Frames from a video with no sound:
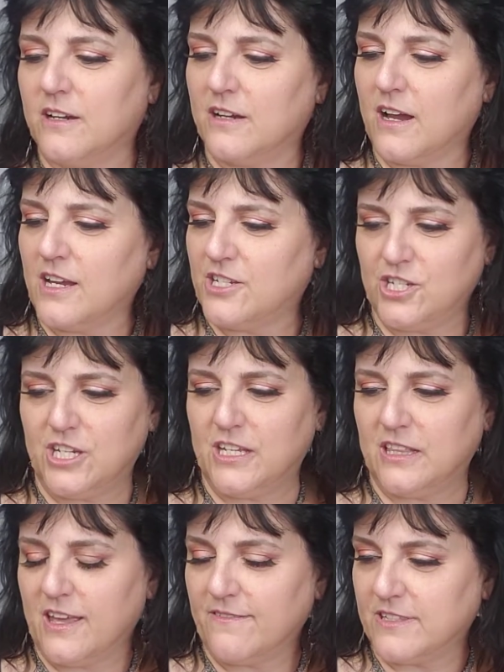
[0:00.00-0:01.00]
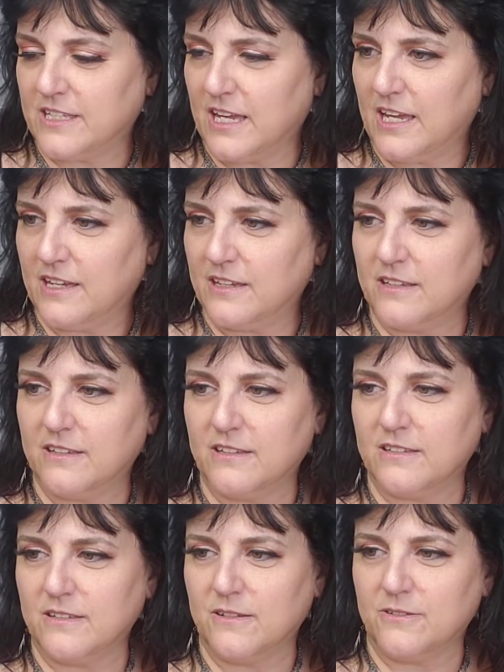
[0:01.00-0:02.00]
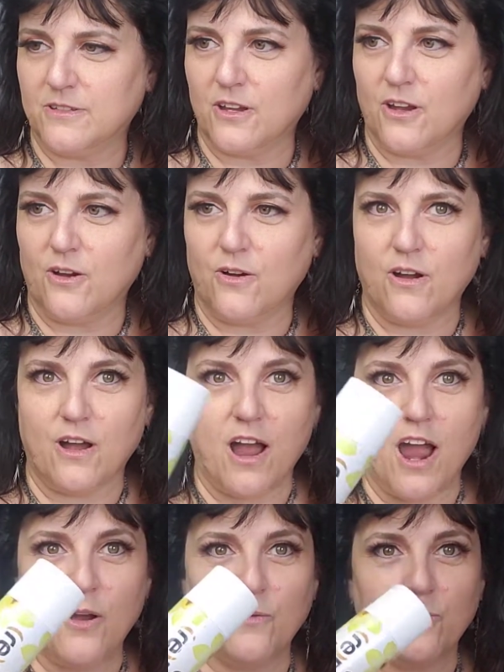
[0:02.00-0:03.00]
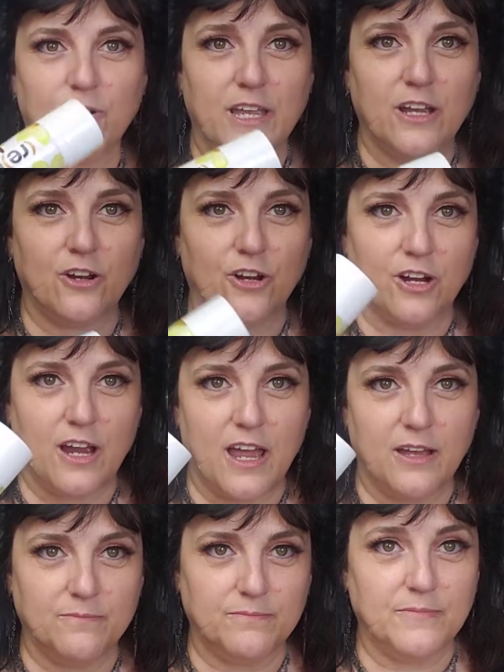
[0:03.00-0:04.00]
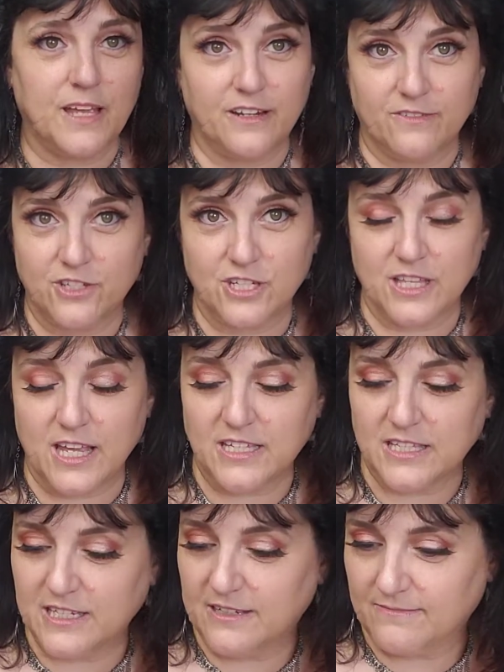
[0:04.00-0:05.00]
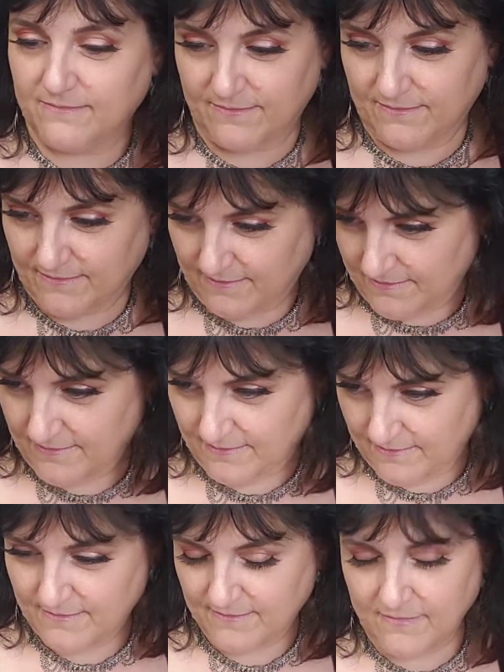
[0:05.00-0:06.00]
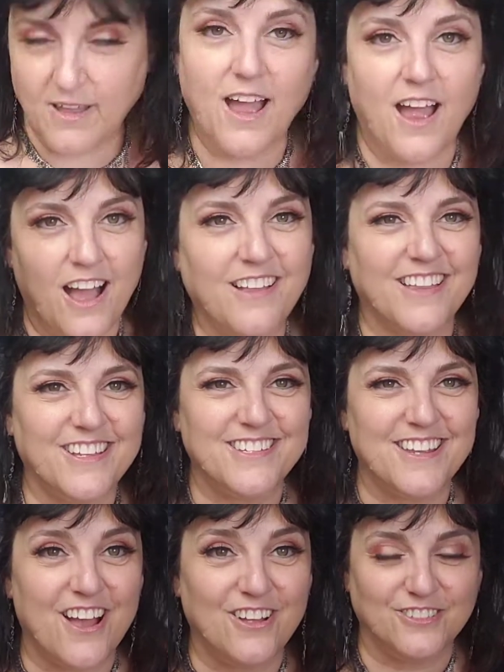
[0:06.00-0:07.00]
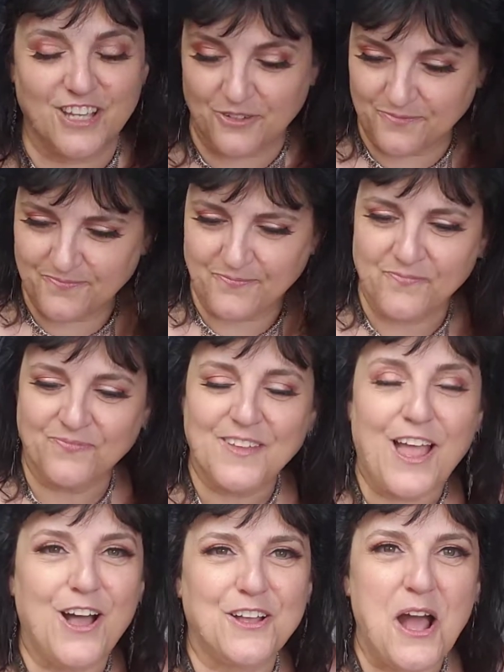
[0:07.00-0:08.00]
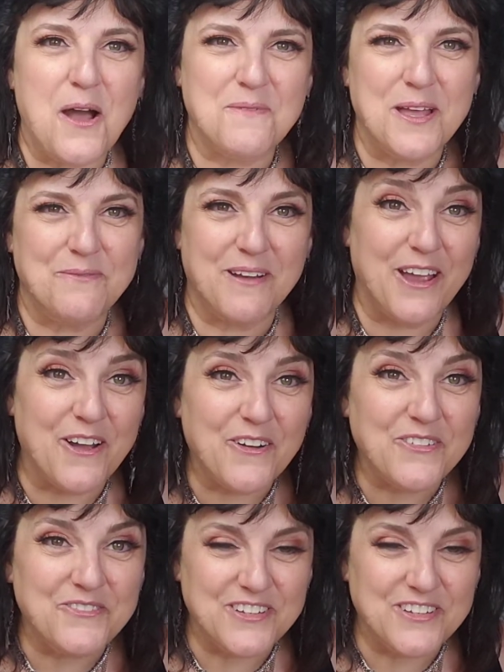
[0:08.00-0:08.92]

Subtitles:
loves it. So I will hit her up, and if she likes it, I'll let y'all know. I'll comment my own